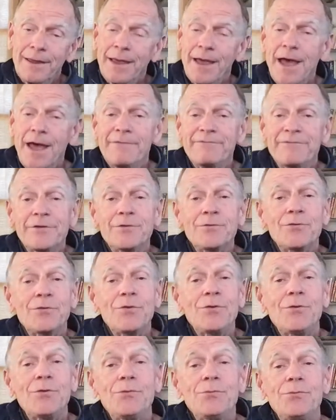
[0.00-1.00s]
Haven't
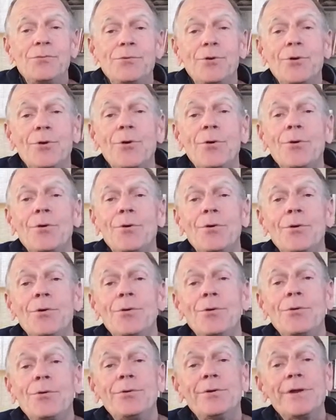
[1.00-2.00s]
you
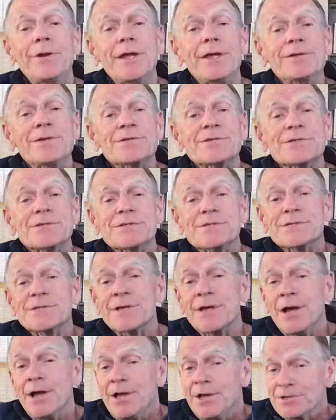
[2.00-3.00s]
noticed?
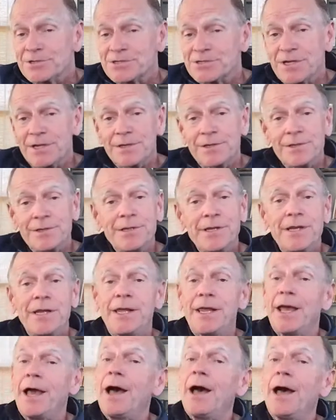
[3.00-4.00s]

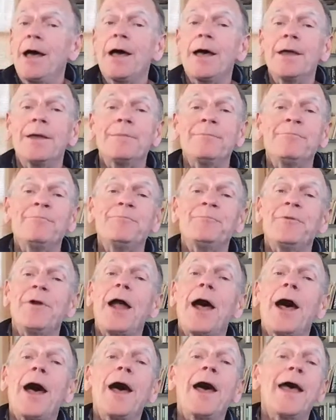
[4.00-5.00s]
Suddenly I'm
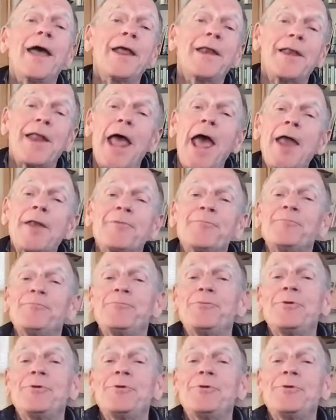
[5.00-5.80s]
bright and